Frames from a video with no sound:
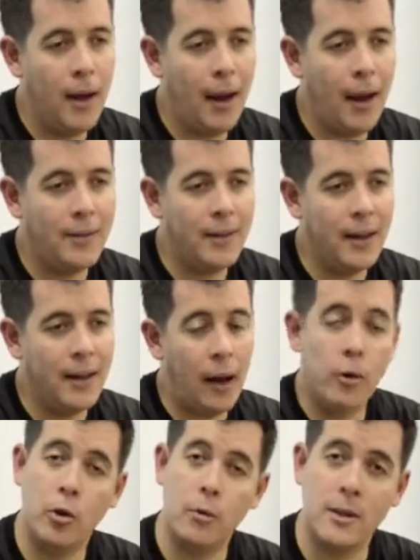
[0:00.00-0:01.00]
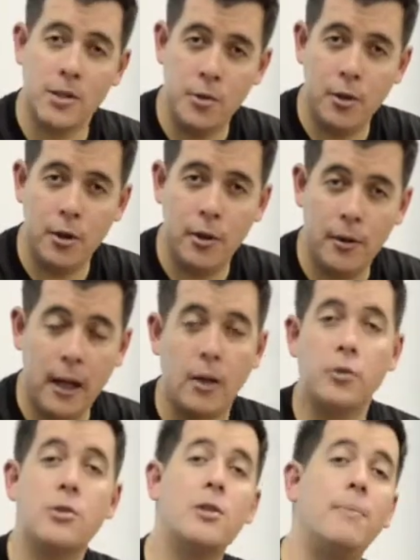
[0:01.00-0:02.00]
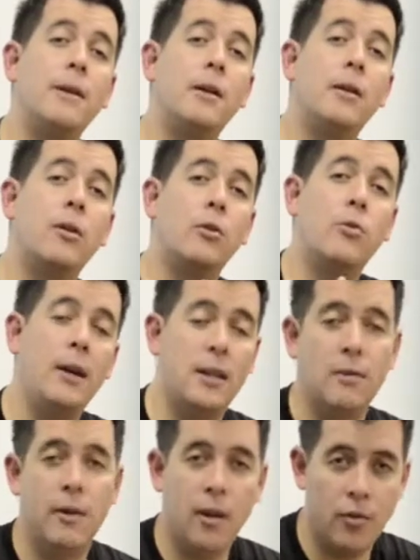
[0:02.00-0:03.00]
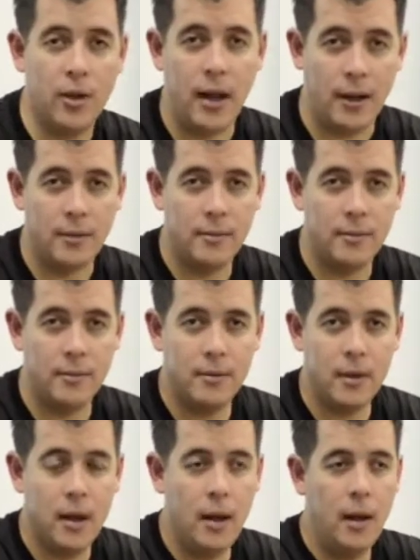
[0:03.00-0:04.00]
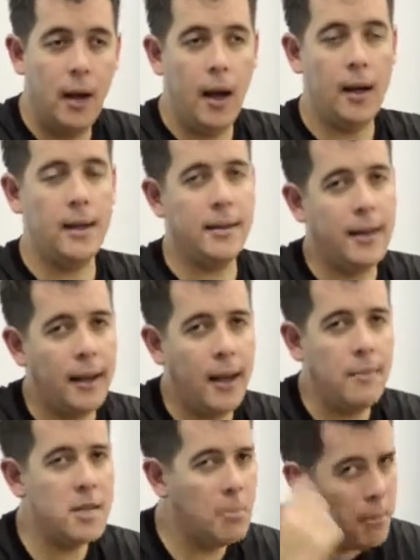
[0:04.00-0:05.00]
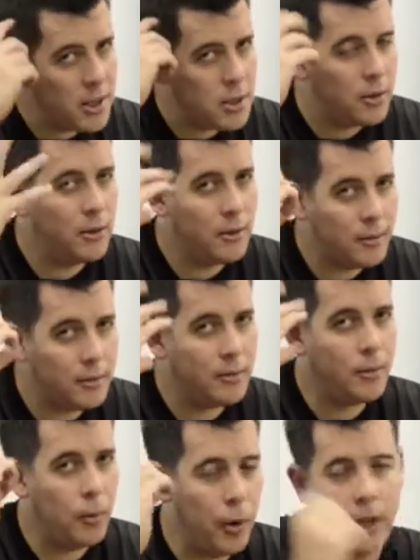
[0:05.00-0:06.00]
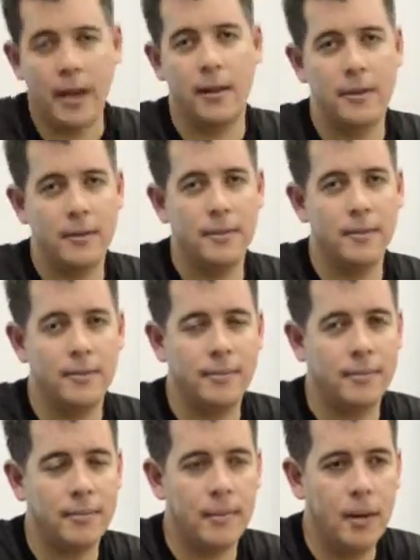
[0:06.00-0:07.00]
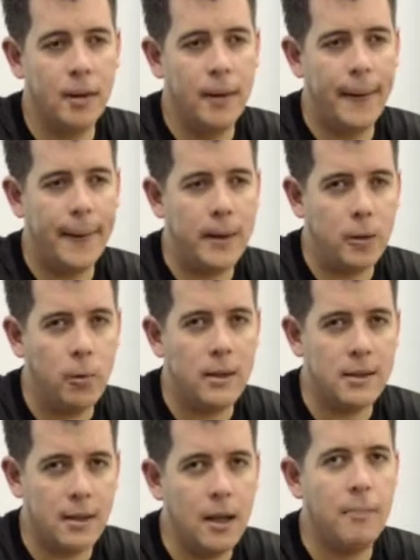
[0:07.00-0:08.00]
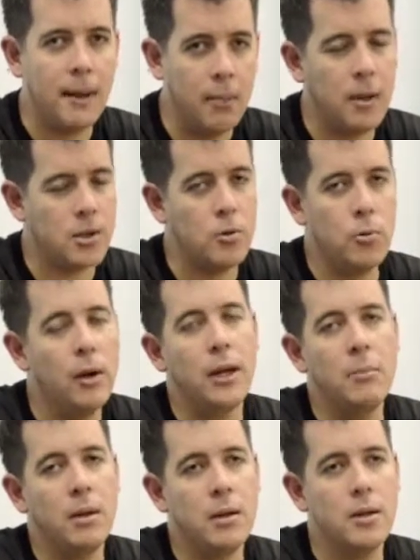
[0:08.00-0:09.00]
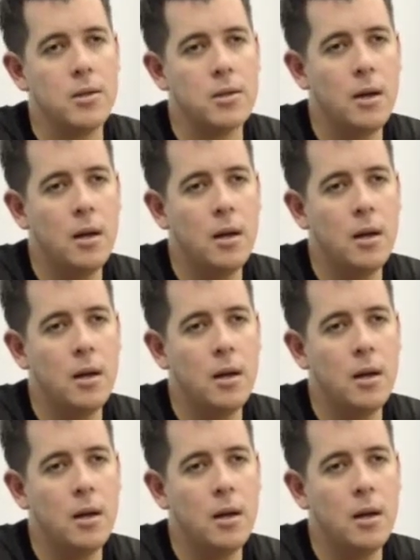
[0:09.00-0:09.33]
And then I'll go to my studio, and I'll do something creative every night. And I think that keeps the muscle working. And you want to keep that muscle working, because